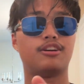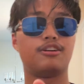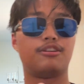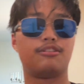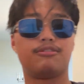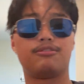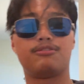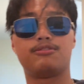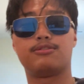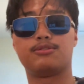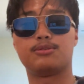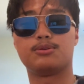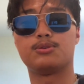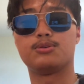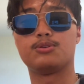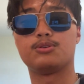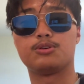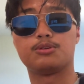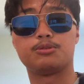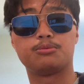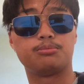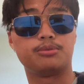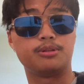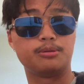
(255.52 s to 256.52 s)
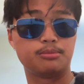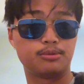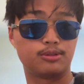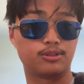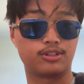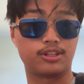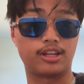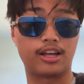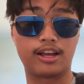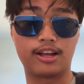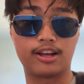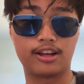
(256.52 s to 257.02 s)
for people
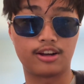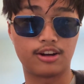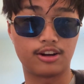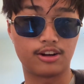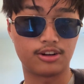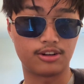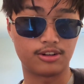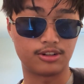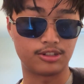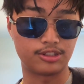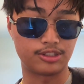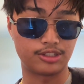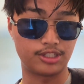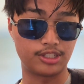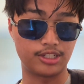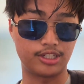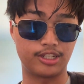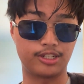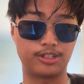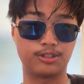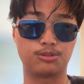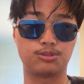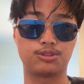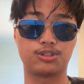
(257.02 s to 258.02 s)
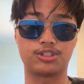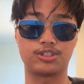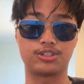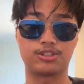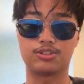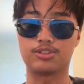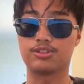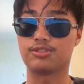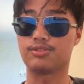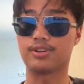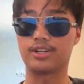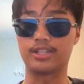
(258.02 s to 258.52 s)
that are seeking nutritional
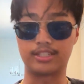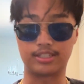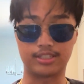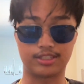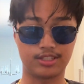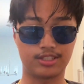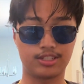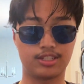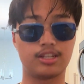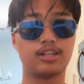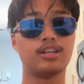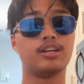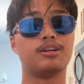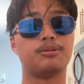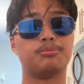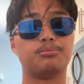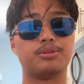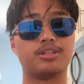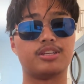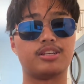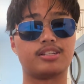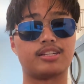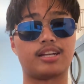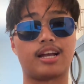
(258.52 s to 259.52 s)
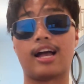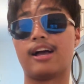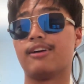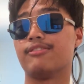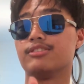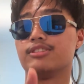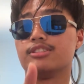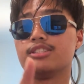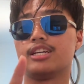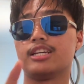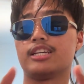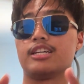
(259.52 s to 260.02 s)
advice, because I
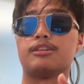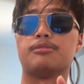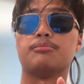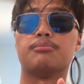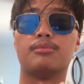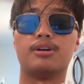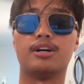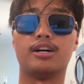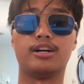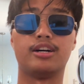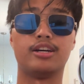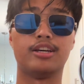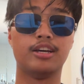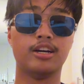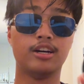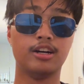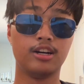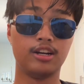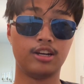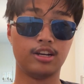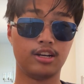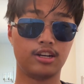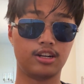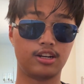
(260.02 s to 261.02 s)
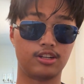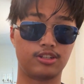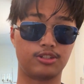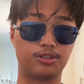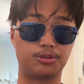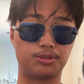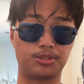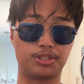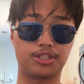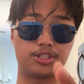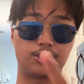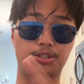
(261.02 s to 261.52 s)
haven't taken my
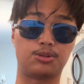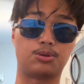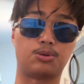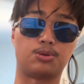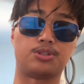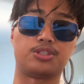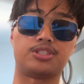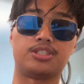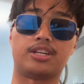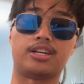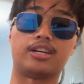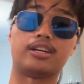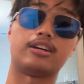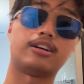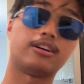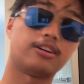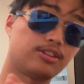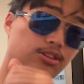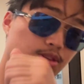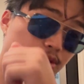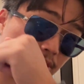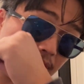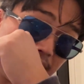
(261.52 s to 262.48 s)
nutrition course yet through